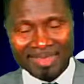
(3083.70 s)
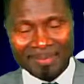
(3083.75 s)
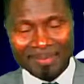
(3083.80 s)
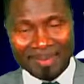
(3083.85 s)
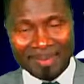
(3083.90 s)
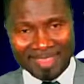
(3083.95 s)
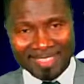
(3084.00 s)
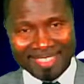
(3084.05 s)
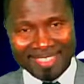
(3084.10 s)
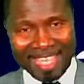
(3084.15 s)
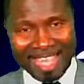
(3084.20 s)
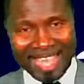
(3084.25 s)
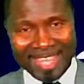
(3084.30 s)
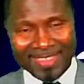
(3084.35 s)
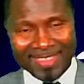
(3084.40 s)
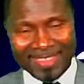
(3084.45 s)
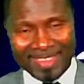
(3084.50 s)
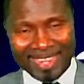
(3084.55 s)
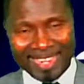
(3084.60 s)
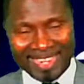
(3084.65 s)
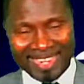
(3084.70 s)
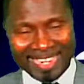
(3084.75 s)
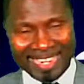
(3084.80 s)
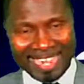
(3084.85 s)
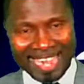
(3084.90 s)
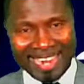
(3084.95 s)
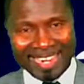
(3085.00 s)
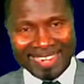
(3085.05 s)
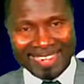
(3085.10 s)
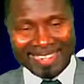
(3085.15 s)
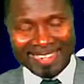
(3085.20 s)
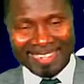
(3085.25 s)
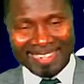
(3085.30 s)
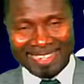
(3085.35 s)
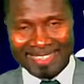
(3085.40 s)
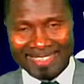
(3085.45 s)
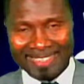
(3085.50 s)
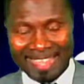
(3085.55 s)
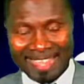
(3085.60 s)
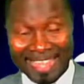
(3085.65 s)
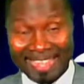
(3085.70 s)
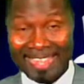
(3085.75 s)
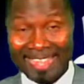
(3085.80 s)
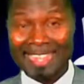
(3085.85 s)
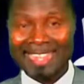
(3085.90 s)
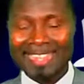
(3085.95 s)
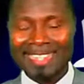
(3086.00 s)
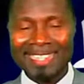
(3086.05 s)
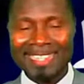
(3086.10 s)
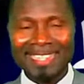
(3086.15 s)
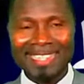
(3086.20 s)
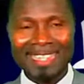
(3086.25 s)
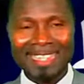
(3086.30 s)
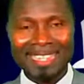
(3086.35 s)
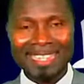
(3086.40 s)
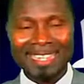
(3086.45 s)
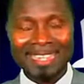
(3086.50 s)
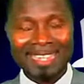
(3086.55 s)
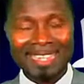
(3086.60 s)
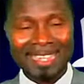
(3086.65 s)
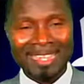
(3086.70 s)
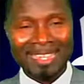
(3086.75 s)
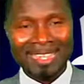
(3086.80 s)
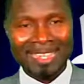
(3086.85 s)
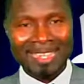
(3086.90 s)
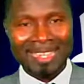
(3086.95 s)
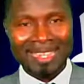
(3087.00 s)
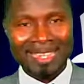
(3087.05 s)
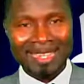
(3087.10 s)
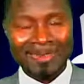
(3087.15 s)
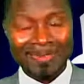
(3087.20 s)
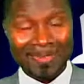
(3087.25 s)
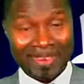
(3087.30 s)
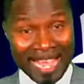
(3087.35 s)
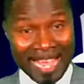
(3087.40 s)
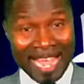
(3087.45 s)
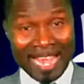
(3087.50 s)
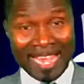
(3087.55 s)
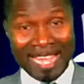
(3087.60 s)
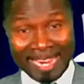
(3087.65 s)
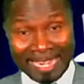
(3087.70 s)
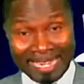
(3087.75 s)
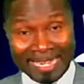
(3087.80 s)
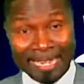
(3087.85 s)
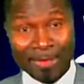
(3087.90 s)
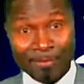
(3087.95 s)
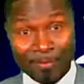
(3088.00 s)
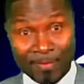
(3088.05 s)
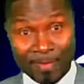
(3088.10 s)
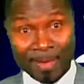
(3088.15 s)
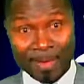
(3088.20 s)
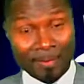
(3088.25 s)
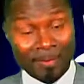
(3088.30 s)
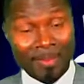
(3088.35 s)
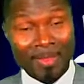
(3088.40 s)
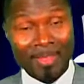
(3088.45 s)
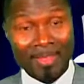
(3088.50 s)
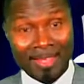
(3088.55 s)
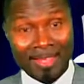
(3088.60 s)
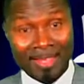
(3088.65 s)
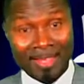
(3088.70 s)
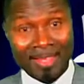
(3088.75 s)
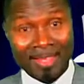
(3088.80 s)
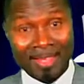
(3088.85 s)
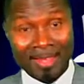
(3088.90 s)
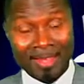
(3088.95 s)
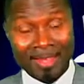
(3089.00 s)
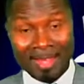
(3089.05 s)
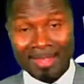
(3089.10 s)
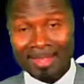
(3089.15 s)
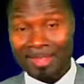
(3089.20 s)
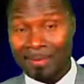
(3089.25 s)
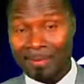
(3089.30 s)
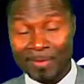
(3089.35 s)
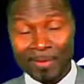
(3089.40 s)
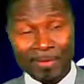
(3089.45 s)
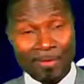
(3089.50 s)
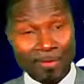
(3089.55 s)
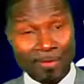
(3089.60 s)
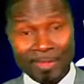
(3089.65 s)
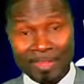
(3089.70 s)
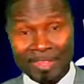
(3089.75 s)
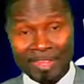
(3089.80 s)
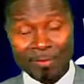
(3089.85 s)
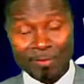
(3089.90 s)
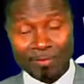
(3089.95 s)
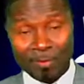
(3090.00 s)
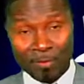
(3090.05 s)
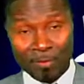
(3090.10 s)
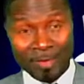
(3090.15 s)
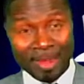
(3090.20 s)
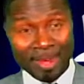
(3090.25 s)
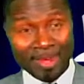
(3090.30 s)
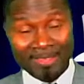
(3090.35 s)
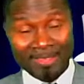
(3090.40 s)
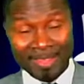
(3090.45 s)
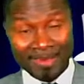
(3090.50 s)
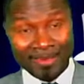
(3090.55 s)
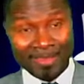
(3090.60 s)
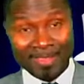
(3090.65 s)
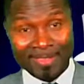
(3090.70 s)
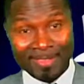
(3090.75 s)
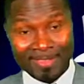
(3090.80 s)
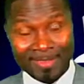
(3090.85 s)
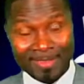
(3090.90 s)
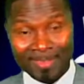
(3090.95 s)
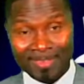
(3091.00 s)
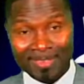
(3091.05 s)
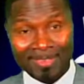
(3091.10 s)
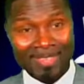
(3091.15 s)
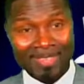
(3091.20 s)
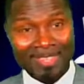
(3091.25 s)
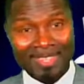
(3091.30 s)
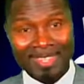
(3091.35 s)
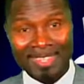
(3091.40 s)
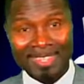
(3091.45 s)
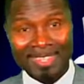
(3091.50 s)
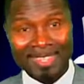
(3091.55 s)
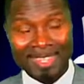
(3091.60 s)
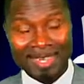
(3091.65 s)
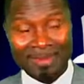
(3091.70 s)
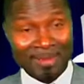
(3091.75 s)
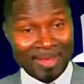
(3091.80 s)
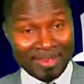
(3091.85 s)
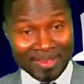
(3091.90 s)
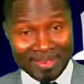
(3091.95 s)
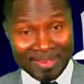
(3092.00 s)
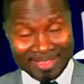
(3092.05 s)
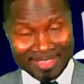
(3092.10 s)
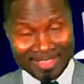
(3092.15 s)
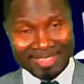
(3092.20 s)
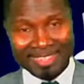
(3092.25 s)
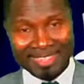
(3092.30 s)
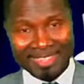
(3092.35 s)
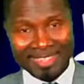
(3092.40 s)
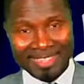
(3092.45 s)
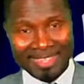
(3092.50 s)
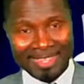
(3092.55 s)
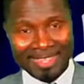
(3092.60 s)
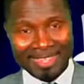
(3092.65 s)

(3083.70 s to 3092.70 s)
Personal injury, clinical negligence. Again, we are a Ghanaian firm that we don't just provide service on immigration.